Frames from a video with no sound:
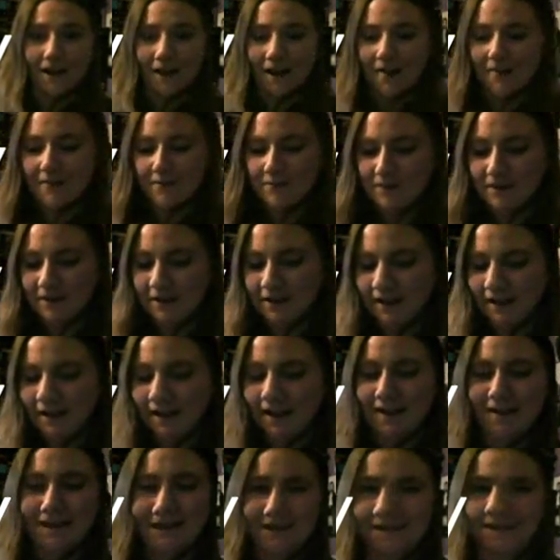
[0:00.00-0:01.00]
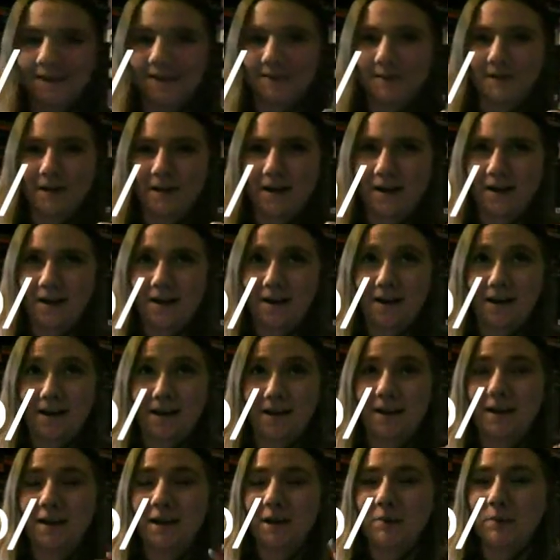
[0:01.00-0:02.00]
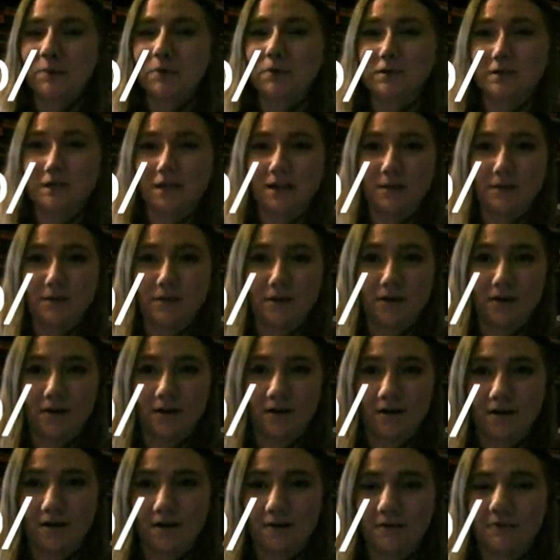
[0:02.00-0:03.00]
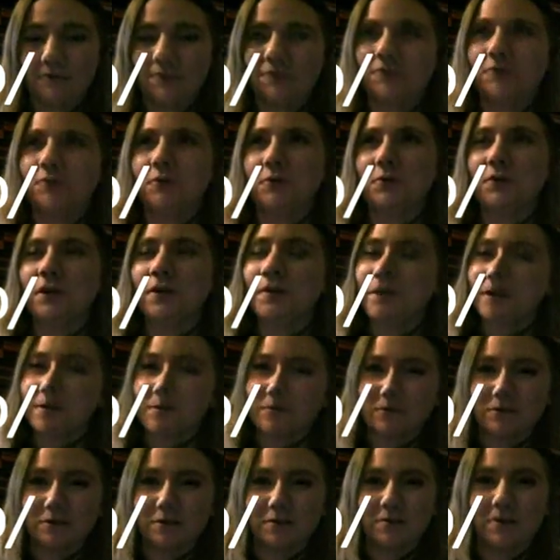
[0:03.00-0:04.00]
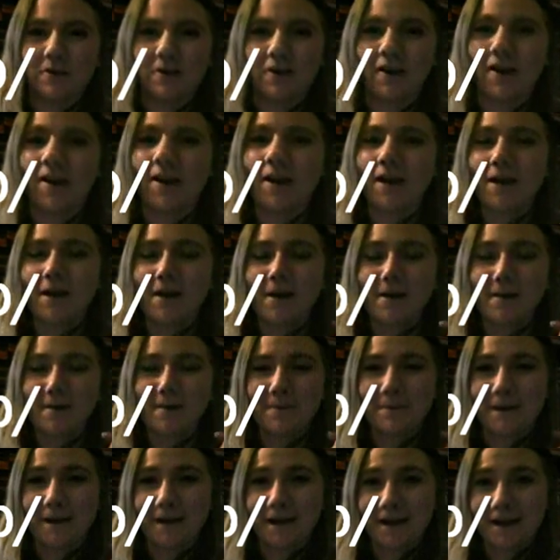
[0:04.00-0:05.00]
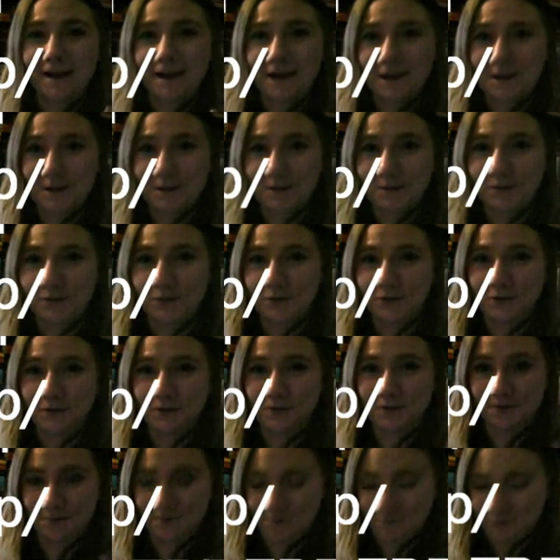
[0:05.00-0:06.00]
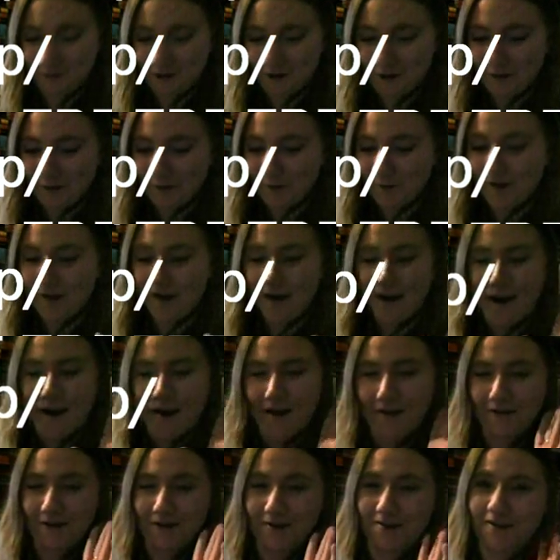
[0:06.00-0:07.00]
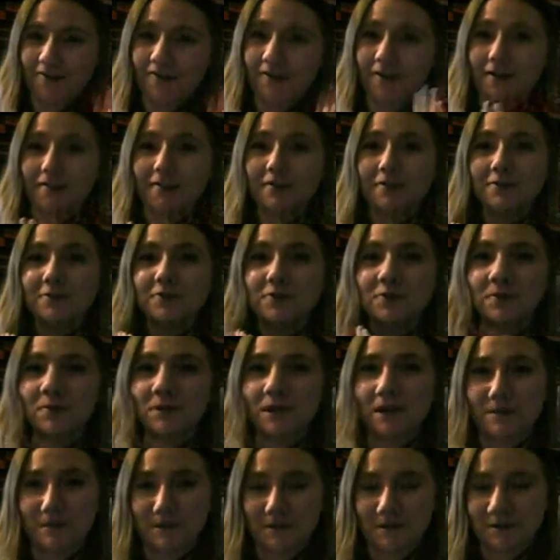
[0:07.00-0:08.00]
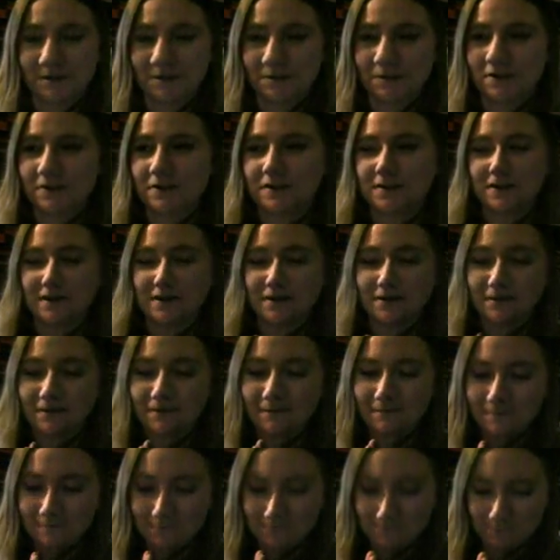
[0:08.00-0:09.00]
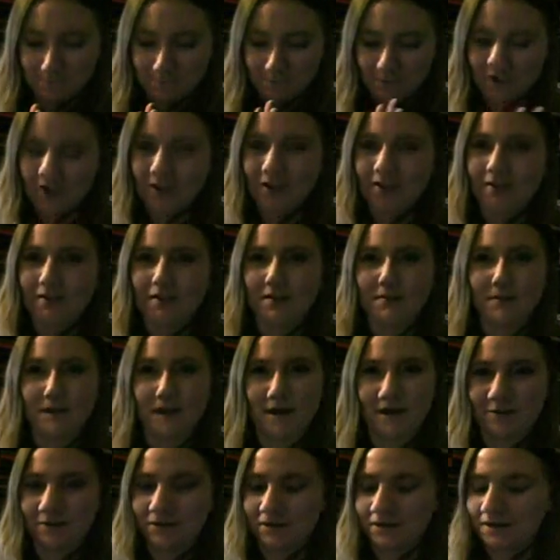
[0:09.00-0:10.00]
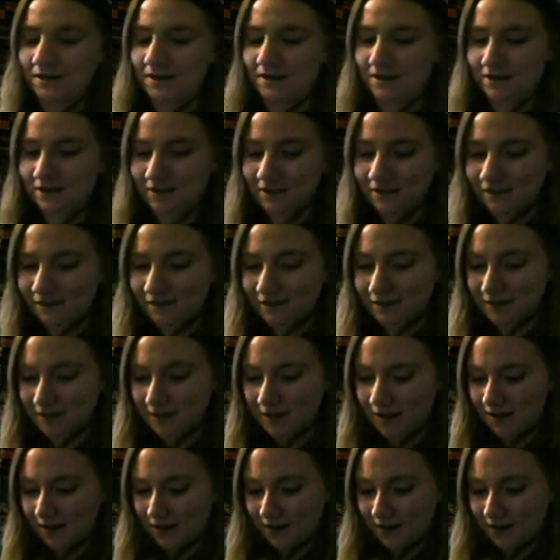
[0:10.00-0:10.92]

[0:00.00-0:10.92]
Hi everybody, this is my April TBR, no not my April TBR, my April wrap up. I have actually read so many books as much as it feel like exceeded my expectations,